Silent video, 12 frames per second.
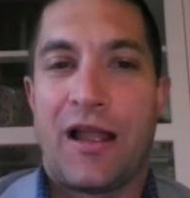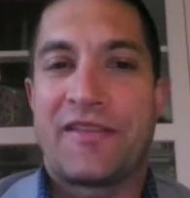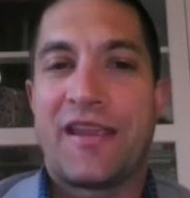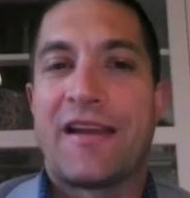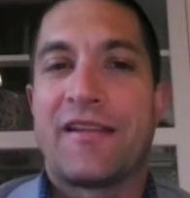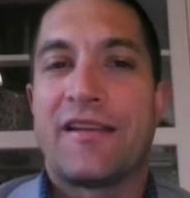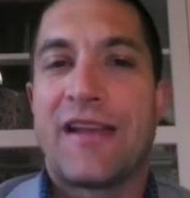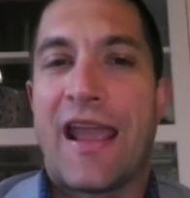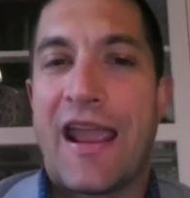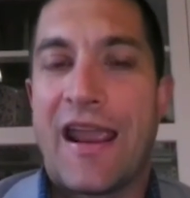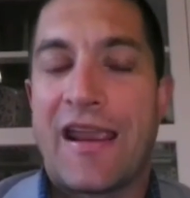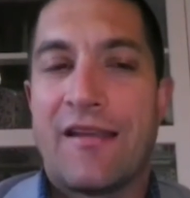At the end of the
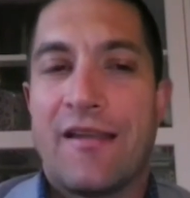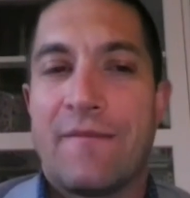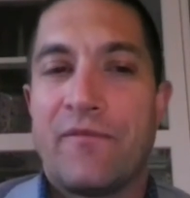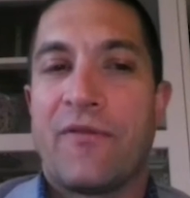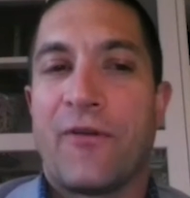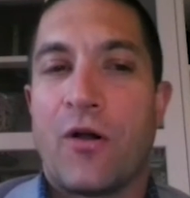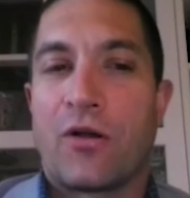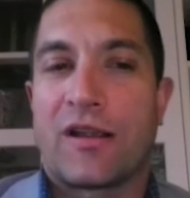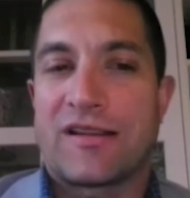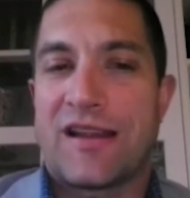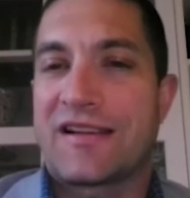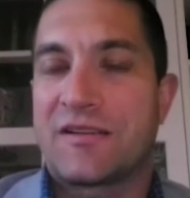day, the
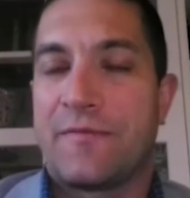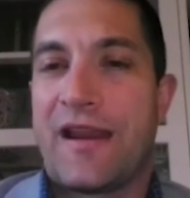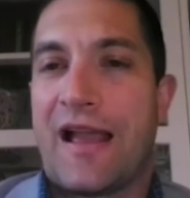focus has to be